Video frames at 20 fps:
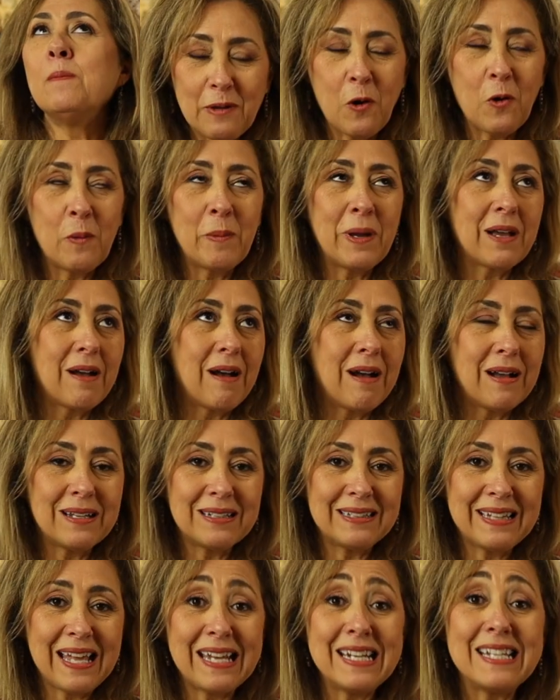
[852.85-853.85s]
Oh my
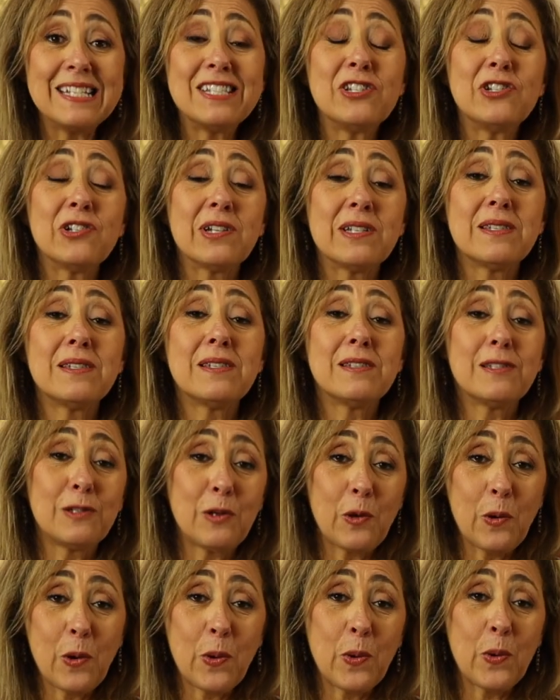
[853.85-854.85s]
God, that is just
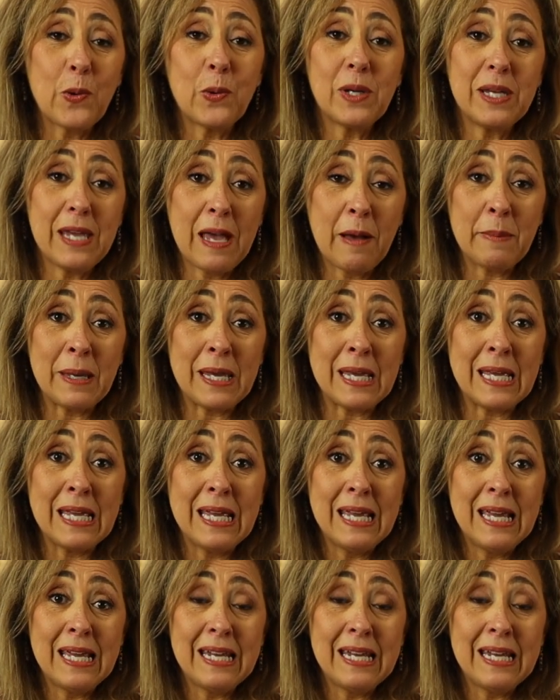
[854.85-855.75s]
so yummy.